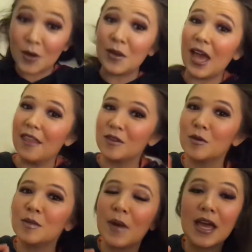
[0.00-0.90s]
yeah, this
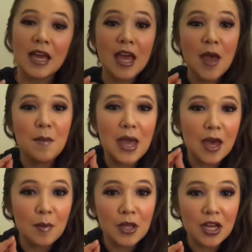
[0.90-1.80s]
was my
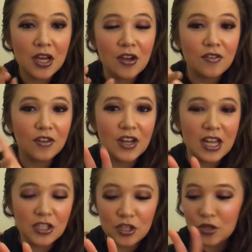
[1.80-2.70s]
makeup look for
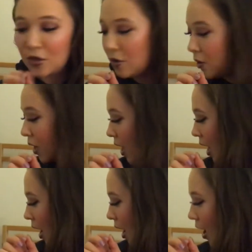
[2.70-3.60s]
day 2.
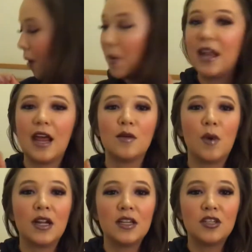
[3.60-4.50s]
And I
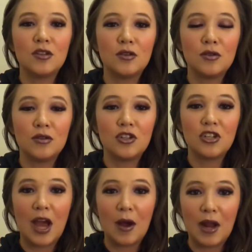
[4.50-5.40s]
wanted to
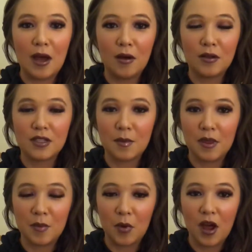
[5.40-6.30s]
shout out some
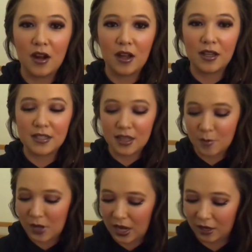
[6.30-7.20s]
of the products at the
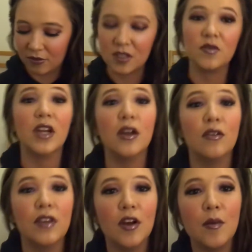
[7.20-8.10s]
beginning of this video,
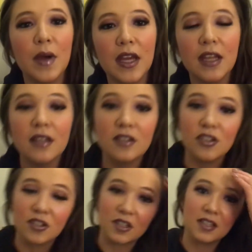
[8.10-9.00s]
if you don't mind,
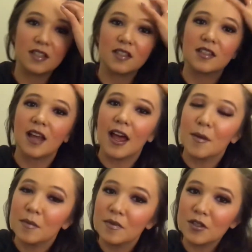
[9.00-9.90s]
just because
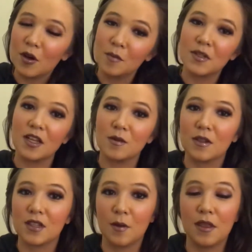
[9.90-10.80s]
I'm so obsessed
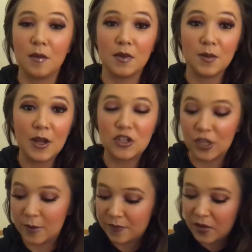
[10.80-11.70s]
with some of them,
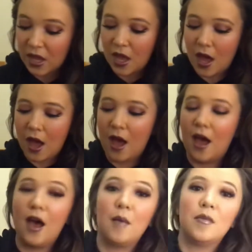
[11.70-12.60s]
especially.
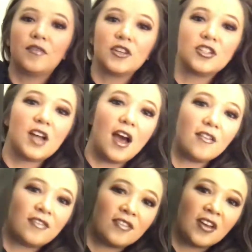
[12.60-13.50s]
First
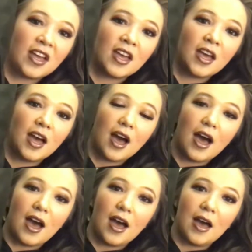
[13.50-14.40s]
off,
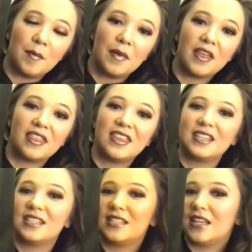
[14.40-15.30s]

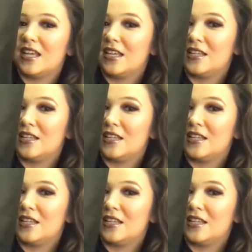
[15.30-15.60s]
this